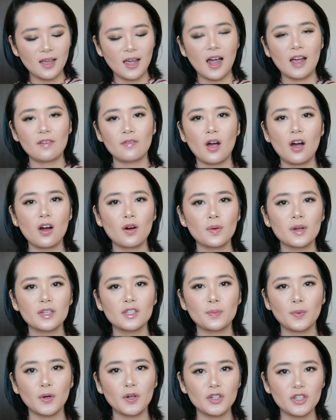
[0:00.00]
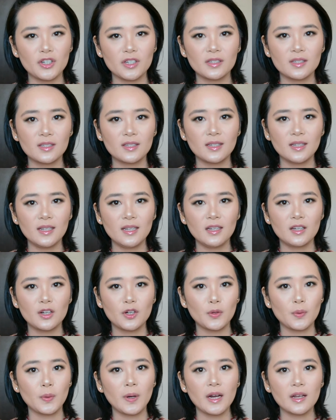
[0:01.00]
I've always purchased the
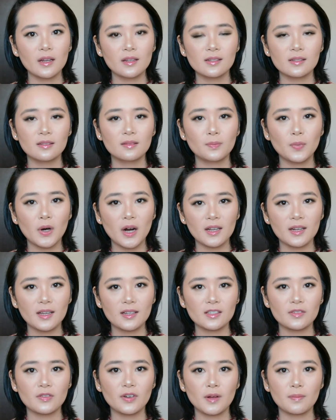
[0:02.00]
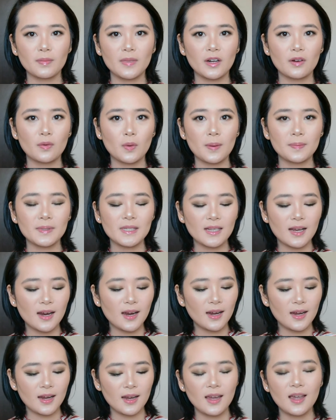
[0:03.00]
Korean products from their
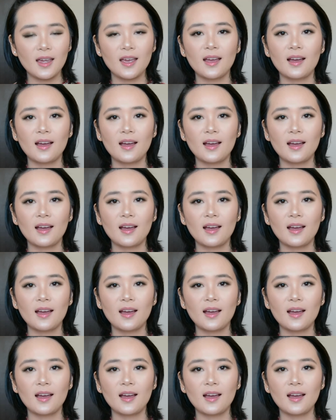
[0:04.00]
website.